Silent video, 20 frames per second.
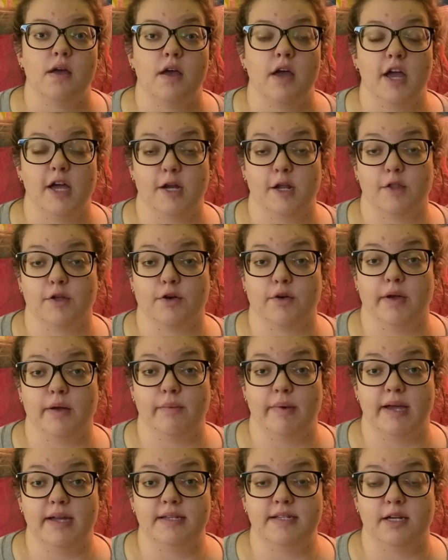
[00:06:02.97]
Another great
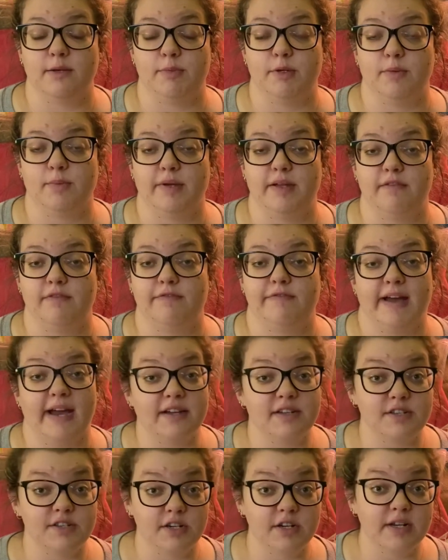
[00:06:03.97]
way to help you read
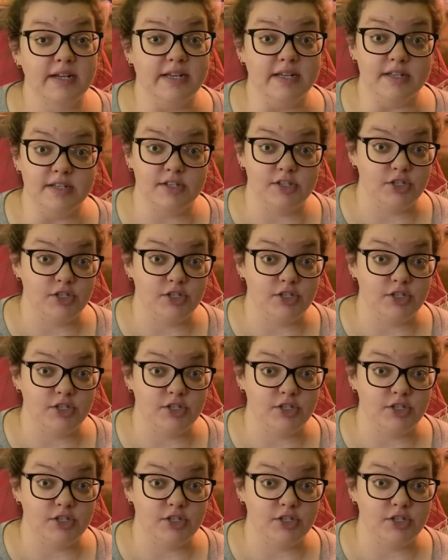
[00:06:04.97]
faster is